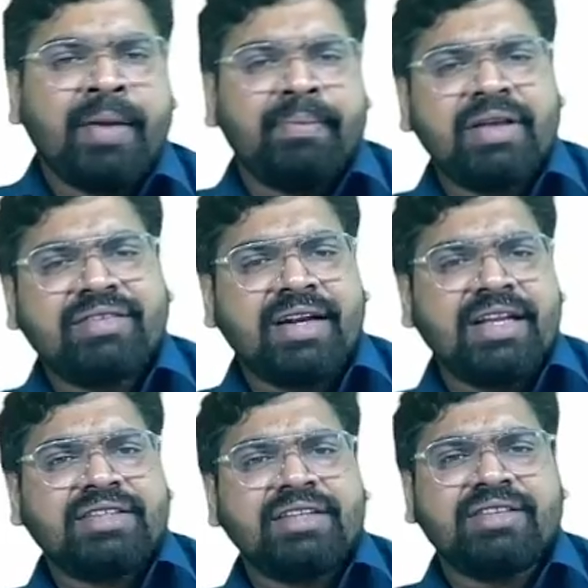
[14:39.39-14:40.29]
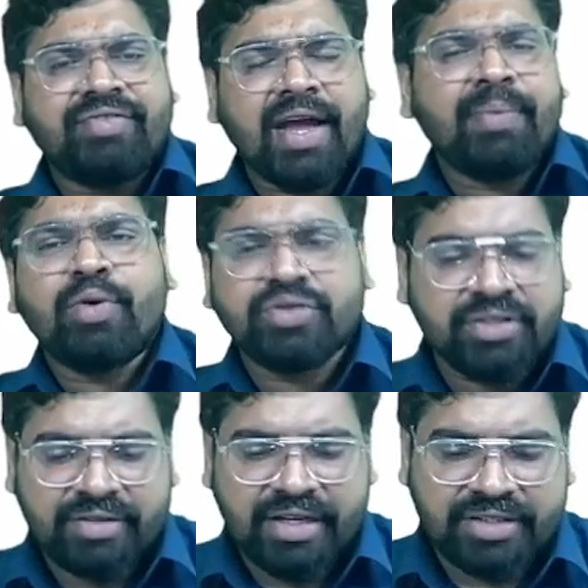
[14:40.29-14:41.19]
mixed lesion, is a
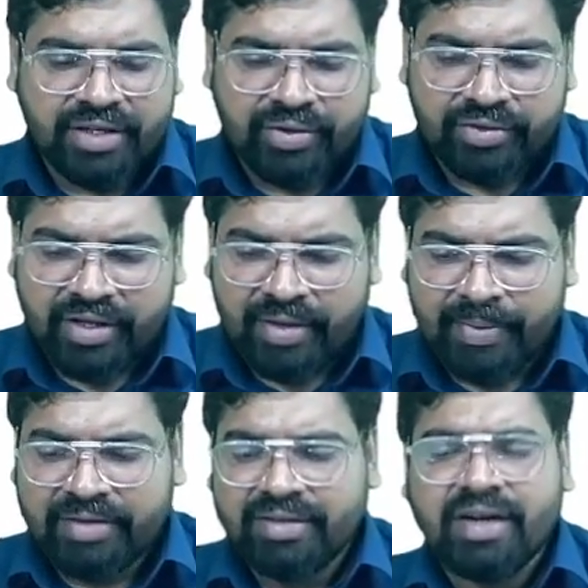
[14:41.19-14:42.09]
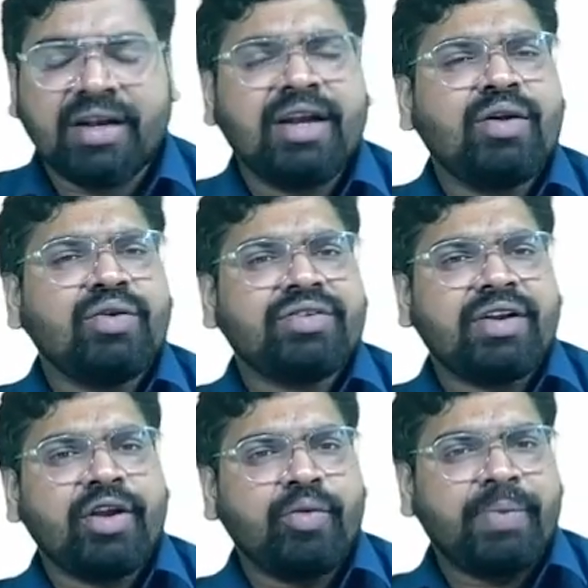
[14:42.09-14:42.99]
fibrous lesion, you see a mixed radiolucent
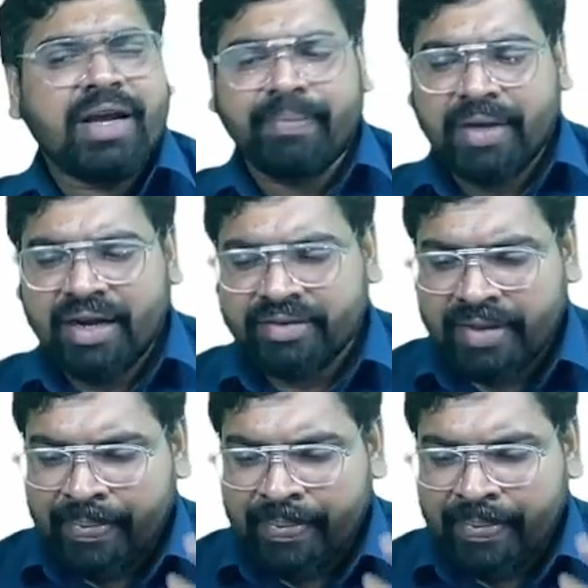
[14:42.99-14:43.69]
radio opaque appearance.